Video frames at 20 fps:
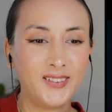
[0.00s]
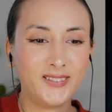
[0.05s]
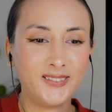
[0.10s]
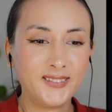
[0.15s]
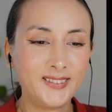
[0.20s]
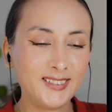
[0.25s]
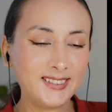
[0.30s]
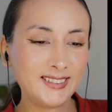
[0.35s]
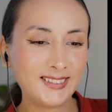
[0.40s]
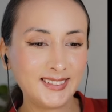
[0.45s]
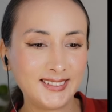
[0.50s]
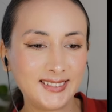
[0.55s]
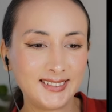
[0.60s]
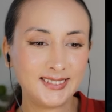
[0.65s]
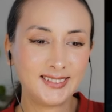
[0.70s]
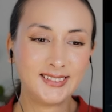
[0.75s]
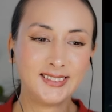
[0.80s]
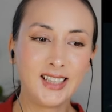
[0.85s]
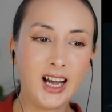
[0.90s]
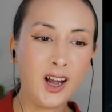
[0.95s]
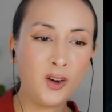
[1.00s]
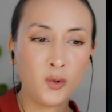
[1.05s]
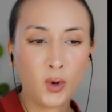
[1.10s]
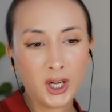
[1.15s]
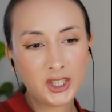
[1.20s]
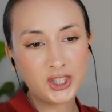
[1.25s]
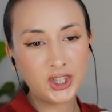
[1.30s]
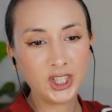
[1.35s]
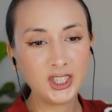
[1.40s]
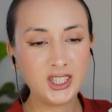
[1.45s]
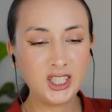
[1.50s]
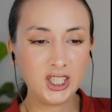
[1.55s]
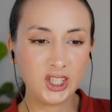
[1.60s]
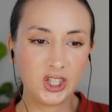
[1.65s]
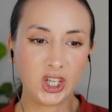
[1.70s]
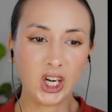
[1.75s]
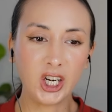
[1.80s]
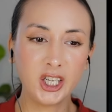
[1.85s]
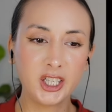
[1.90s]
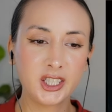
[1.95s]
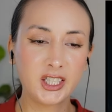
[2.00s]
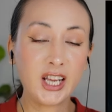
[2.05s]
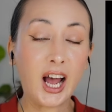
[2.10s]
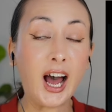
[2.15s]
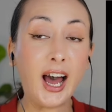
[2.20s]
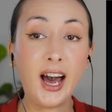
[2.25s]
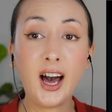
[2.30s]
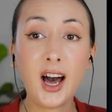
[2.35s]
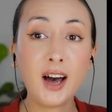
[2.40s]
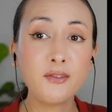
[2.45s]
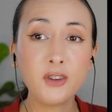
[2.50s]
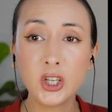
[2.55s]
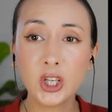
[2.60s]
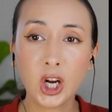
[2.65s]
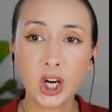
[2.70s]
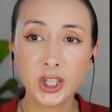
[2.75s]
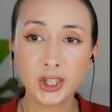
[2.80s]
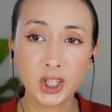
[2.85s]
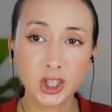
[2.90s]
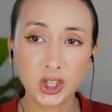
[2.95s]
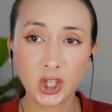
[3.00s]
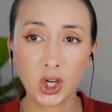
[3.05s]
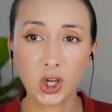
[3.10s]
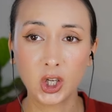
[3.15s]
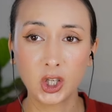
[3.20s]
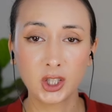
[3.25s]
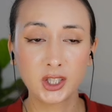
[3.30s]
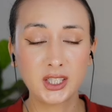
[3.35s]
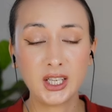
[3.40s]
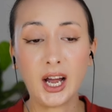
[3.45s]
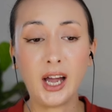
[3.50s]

Woo! I watched the teasers. I haven't heard the songs.